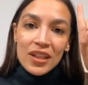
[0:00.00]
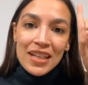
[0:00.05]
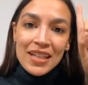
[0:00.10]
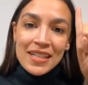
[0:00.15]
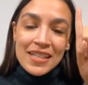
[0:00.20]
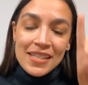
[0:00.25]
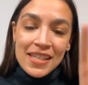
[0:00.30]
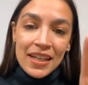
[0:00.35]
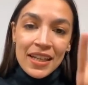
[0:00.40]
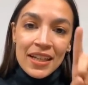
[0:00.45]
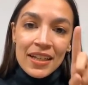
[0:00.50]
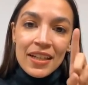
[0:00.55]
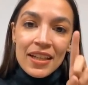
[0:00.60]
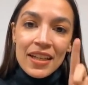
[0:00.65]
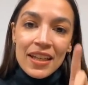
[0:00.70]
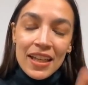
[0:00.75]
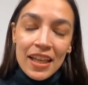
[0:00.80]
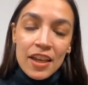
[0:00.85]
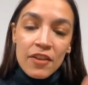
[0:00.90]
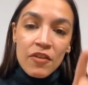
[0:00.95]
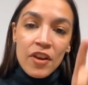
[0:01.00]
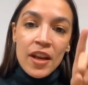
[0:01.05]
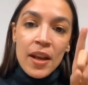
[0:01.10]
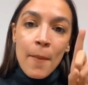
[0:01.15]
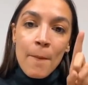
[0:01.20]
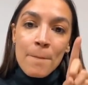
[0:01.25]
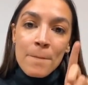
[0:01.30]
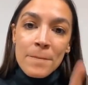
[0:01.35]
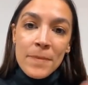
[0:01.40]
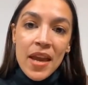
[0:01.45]
It didn't
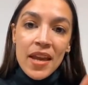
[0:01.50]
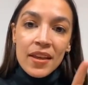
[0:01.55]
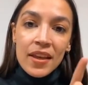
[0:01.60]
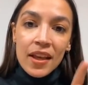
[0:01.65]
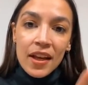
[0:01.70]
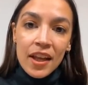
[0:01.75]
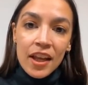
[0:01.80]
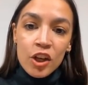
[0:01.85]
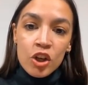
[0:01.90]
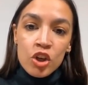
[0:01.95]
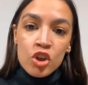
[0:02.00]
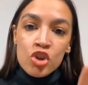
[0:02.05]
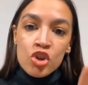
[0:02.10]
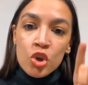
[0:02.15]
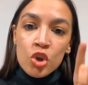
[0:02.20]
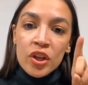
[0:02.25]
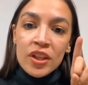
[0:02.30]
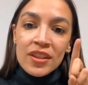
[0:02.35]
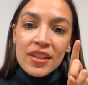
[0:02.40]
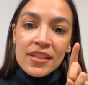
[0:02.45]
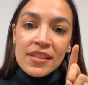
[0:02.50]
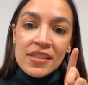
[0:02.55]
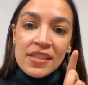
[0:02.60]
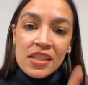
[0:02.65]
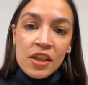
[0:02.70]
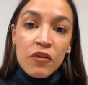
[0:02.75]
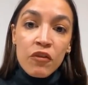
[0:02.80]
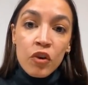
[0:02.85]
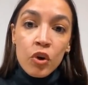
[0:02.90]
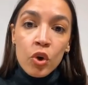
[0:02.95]
even make it in during the
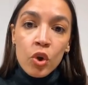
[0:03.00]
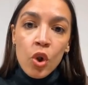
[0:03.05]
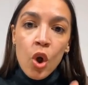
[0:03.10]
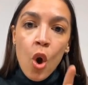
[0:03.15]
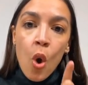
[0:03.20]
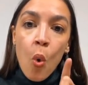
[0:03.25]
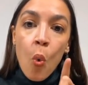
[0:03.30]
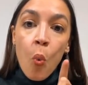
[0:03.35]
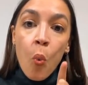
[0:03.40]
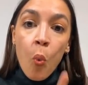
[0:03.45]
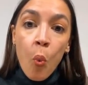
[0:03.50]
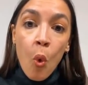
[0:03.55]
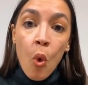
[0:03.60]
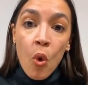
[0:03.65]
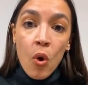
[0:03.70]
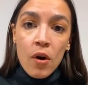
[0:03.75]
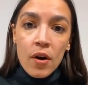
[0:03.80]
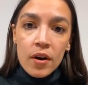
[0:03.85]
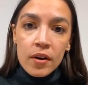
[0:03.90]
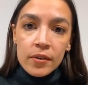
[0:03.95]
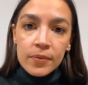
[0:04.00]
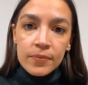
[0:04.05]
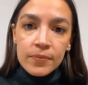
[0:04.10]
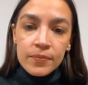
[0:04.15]
Civil War.